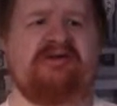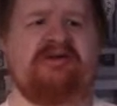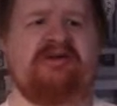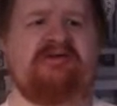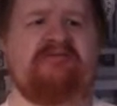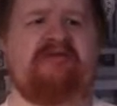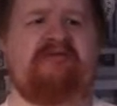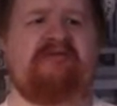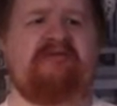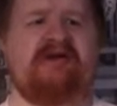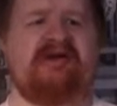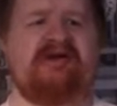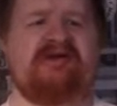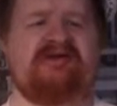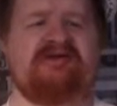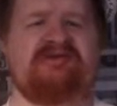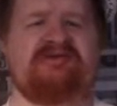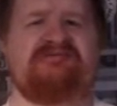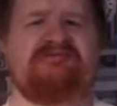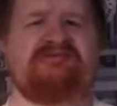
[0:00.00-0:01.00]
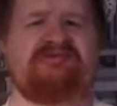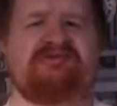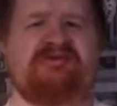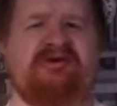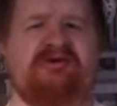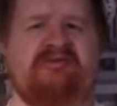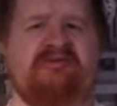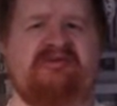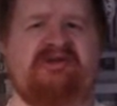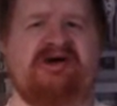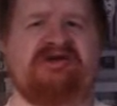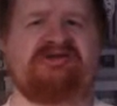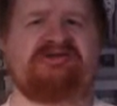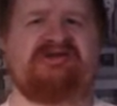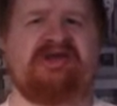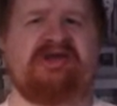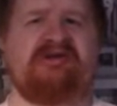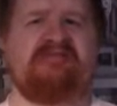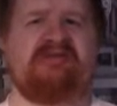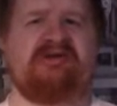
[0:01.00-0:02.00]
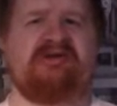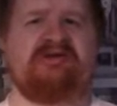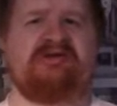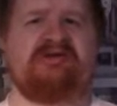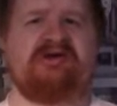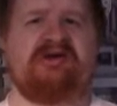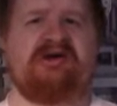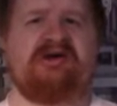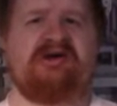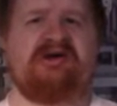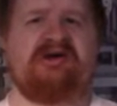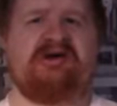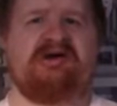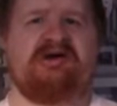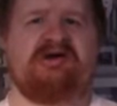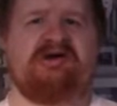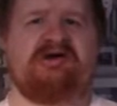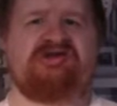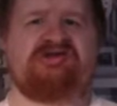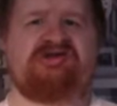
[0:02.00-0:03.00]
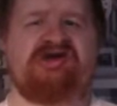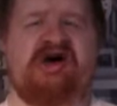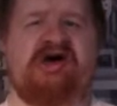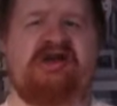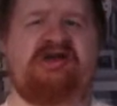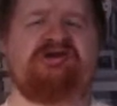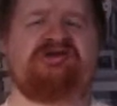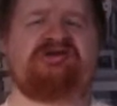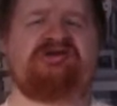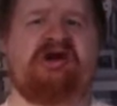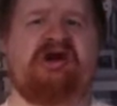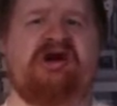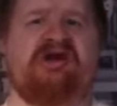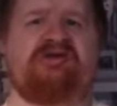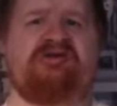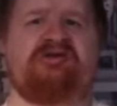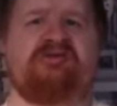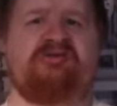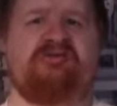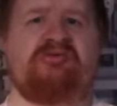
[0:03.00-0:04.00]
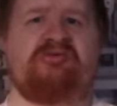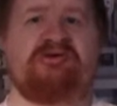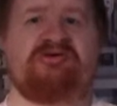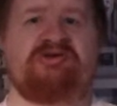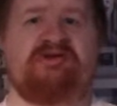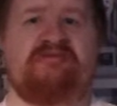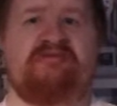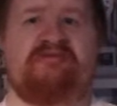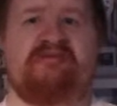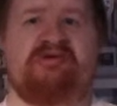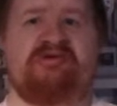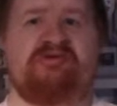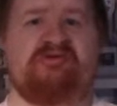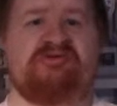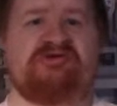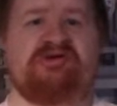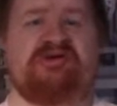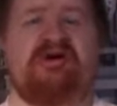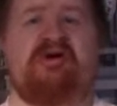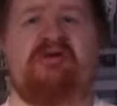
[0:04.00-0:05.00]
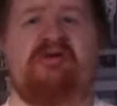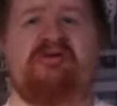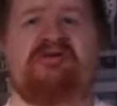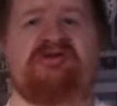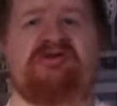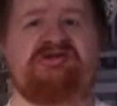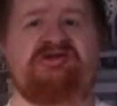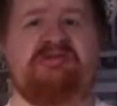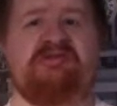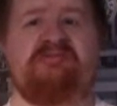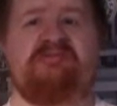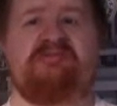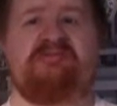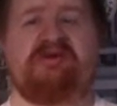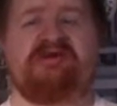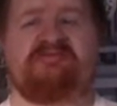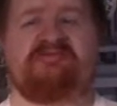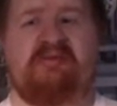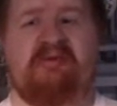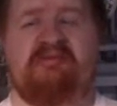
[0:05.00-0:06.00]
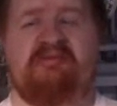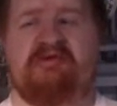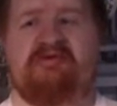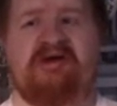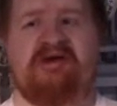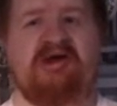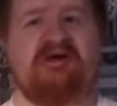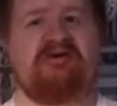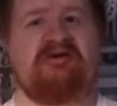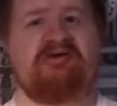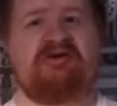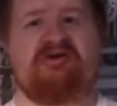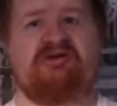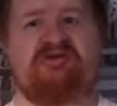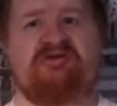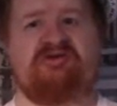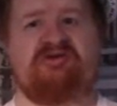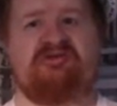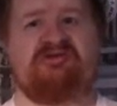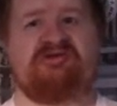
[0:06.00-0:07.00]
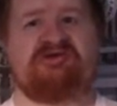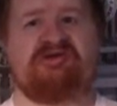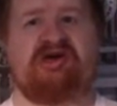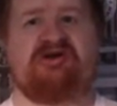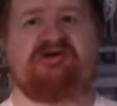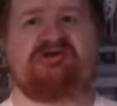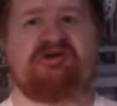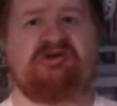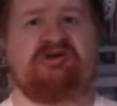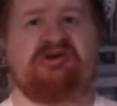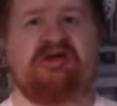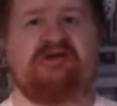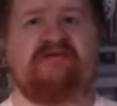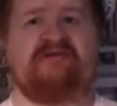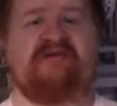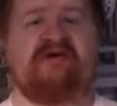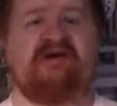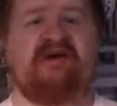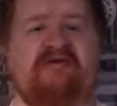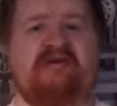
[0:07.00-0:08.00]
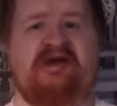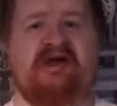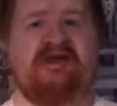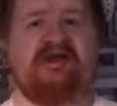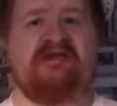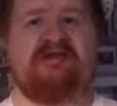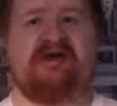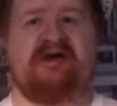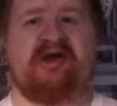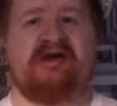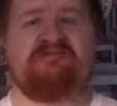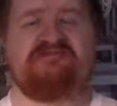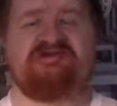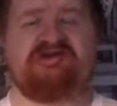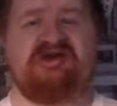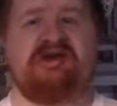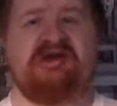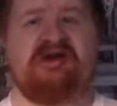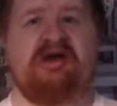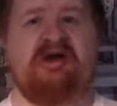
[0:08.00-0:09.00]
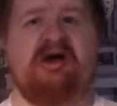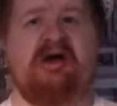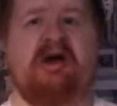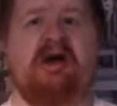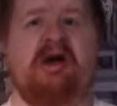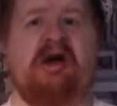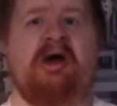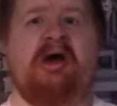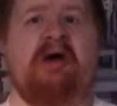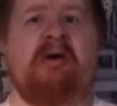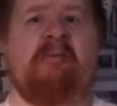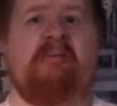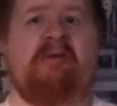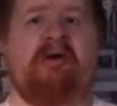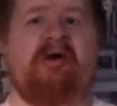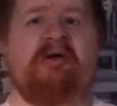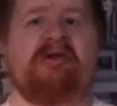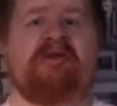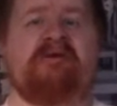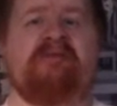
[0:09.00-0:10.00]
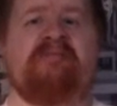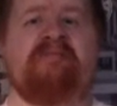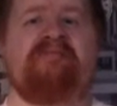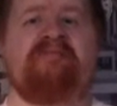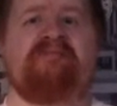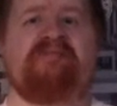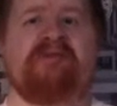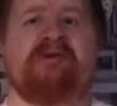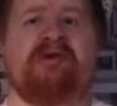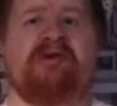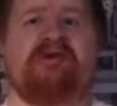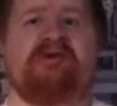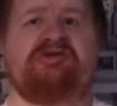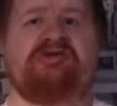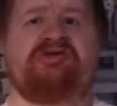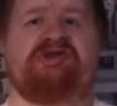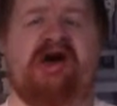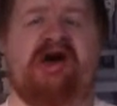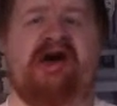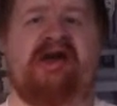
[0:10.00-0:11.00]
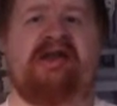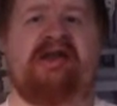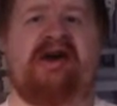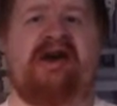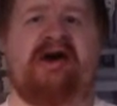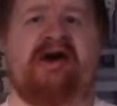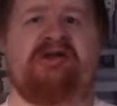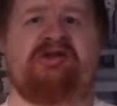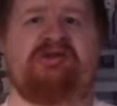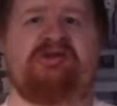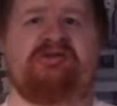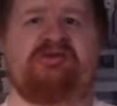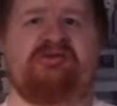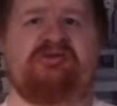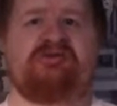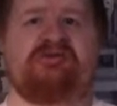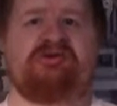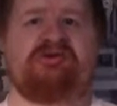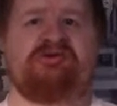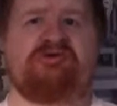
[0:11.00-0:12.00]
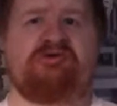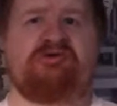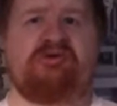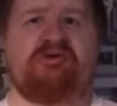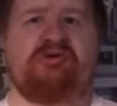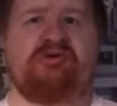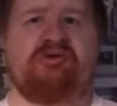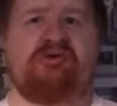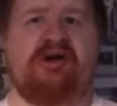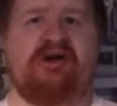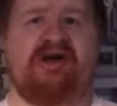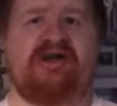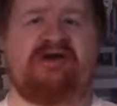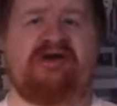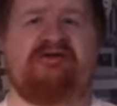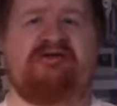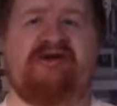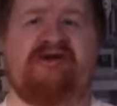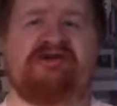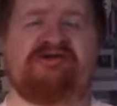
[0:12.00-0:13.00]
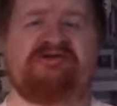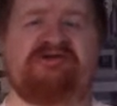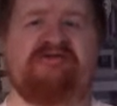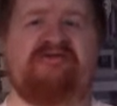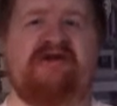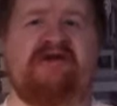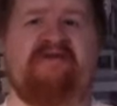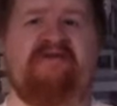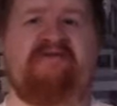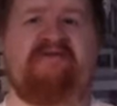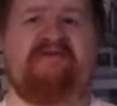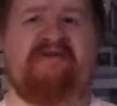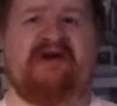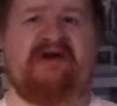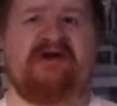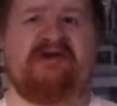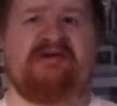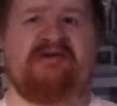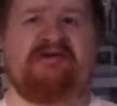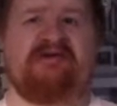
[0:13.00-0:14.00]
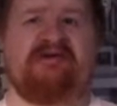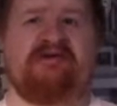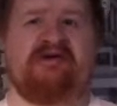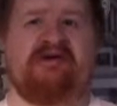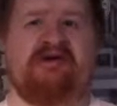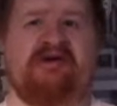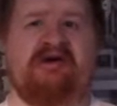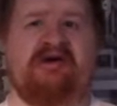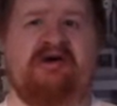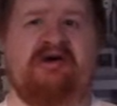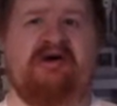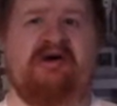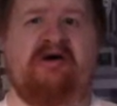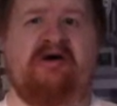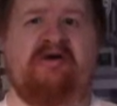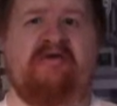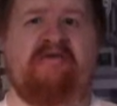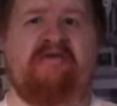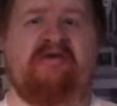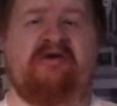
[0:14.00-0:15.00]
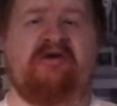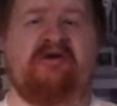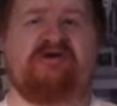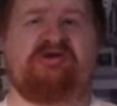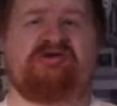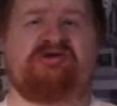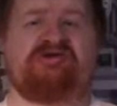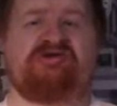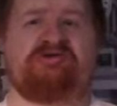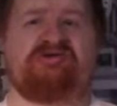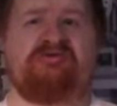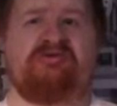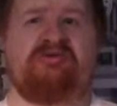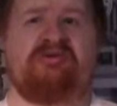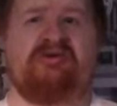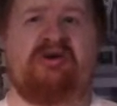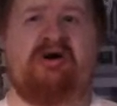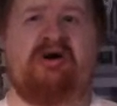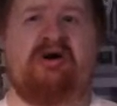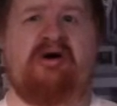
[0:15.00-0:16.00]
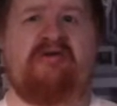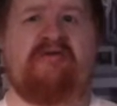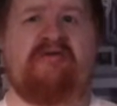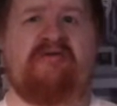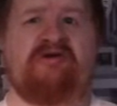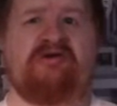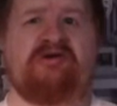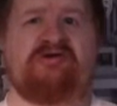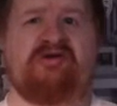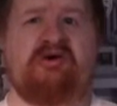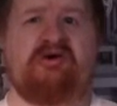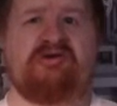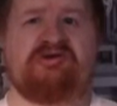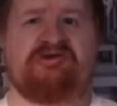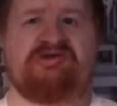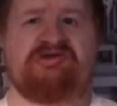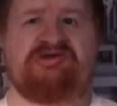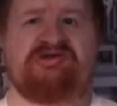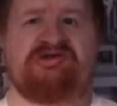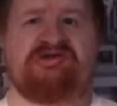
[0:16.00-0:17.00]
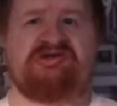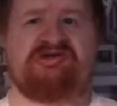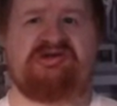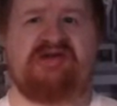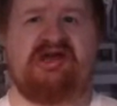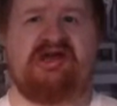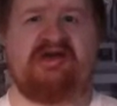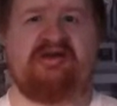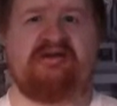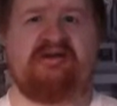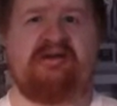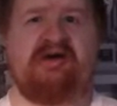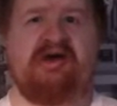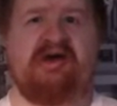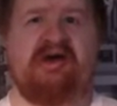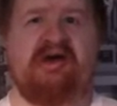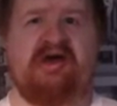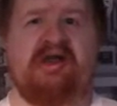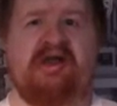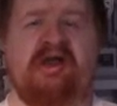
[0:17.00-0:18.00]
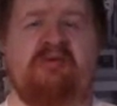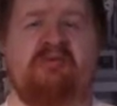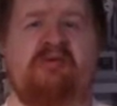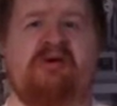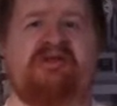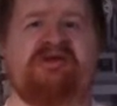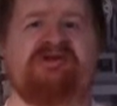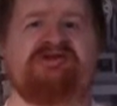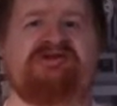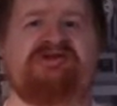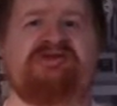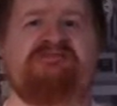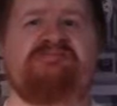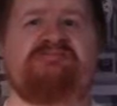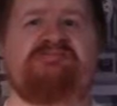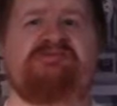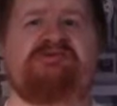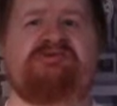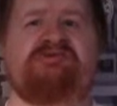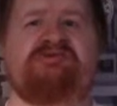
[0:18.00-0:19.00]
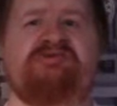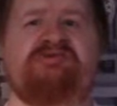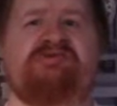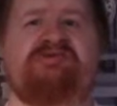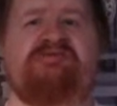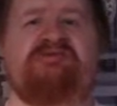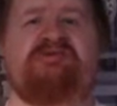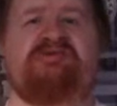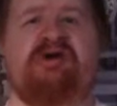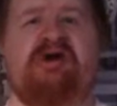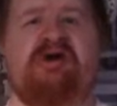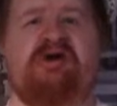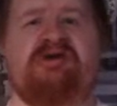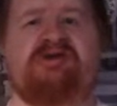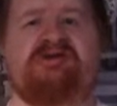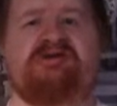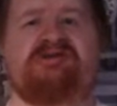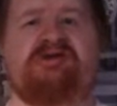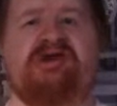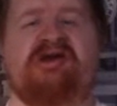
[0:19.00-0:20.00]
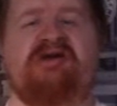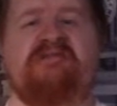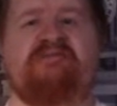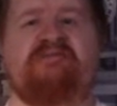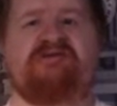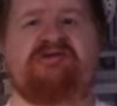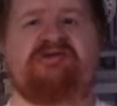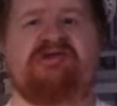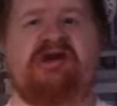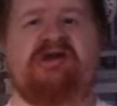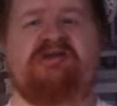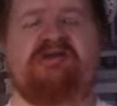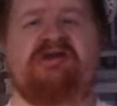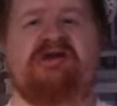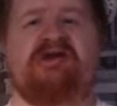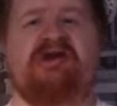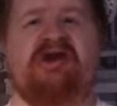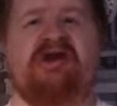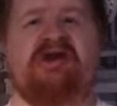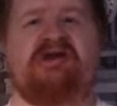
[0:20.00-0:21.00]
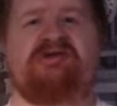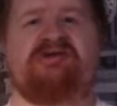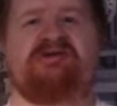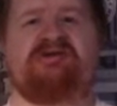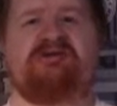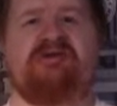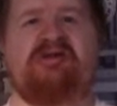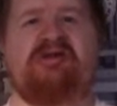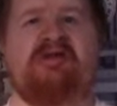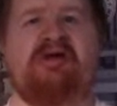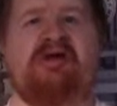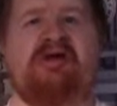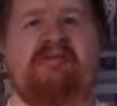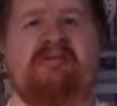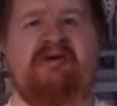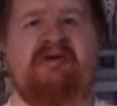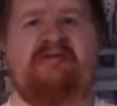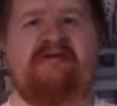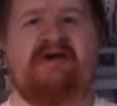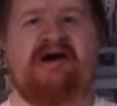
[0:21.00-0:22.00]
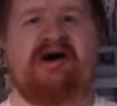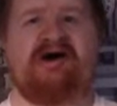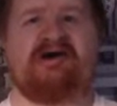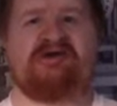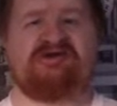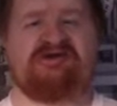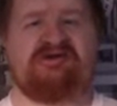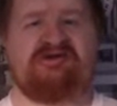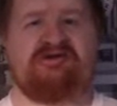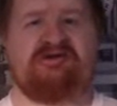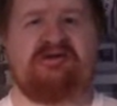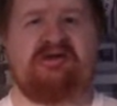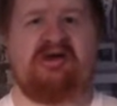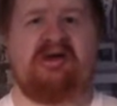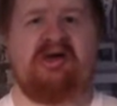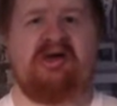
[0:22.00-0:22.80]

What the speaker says: before I even talk about that statement, Jan has had to go, as everybody knows, and all of this is public record, you can search online for anything I'm saying, but Jan had to go to court and aggressively fight for control of her daughter's estate. Now, what this seems to have done is kind of pushed Anthony into a little bit of action,